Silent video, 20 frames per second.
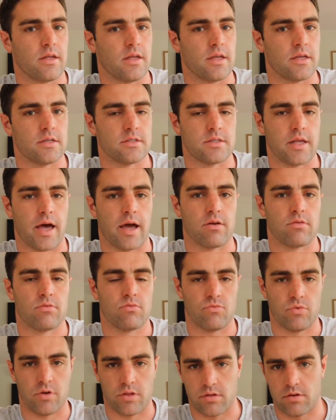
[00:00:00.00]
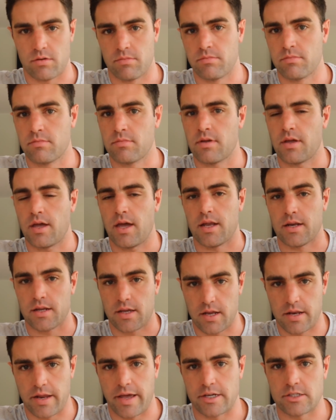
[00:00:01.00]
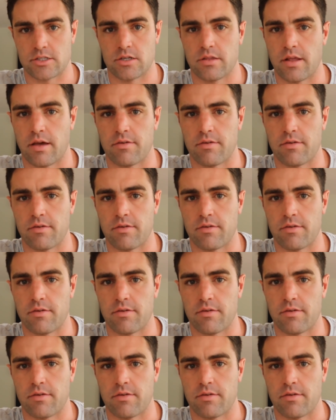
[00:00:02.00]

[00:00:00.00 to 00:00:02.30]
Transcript: is that rhythm and connection.